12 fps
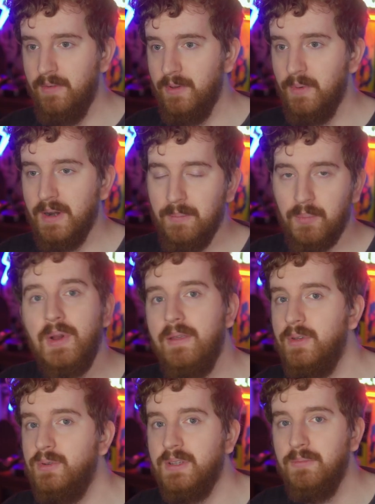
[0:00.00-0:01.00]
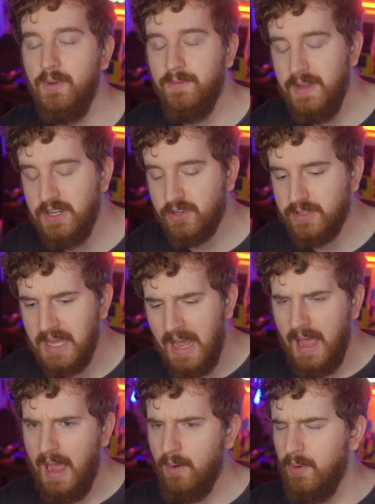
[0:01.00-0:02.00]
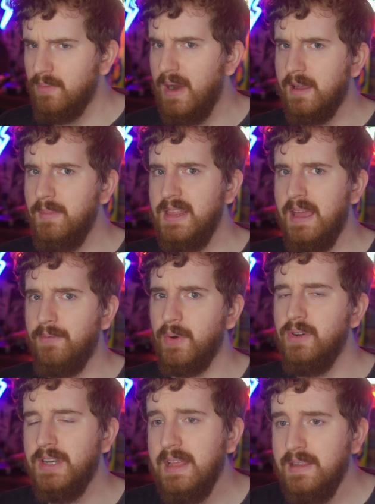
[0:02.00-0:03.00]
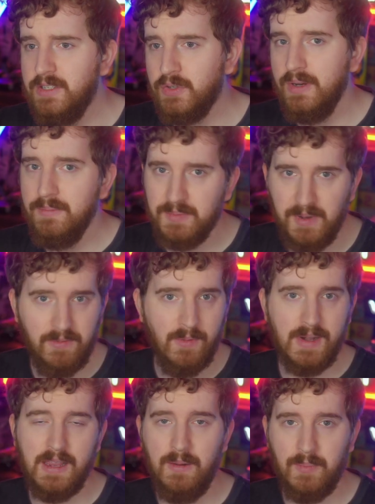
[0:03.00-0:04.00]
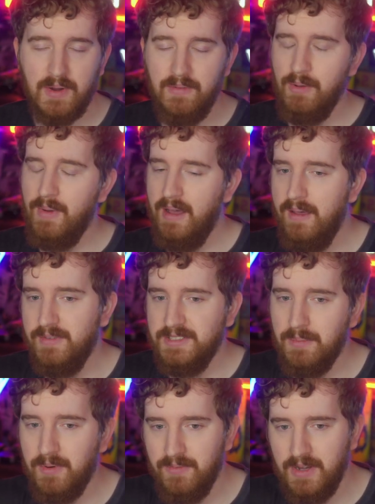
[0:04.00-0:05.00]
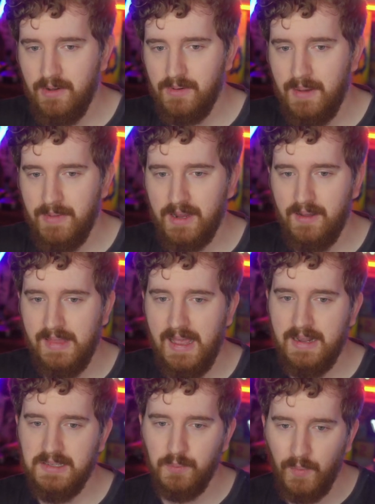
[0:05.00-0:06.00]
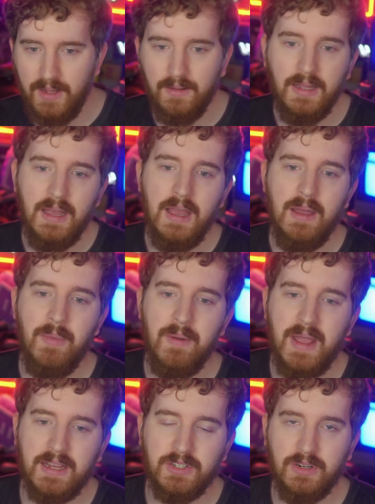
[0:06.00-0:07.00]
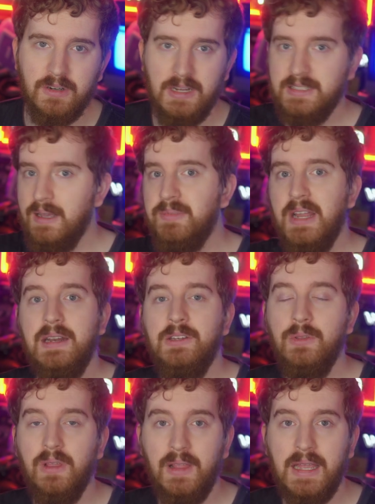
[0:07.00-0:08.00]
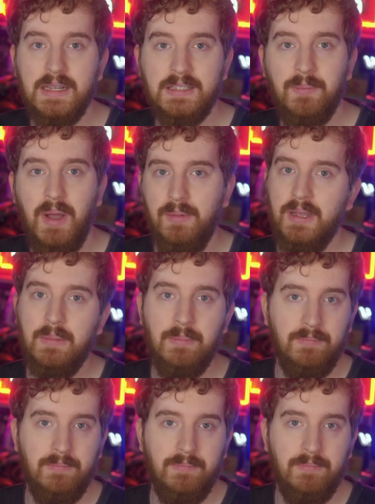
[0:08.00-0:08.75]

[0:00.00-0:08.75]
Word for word: if you want to preview some new features. I wouldn't recommend that for your daily streams, but if you want to get a preview, I'll have a separate video coming on that as well. But make sure it's updated to the latest public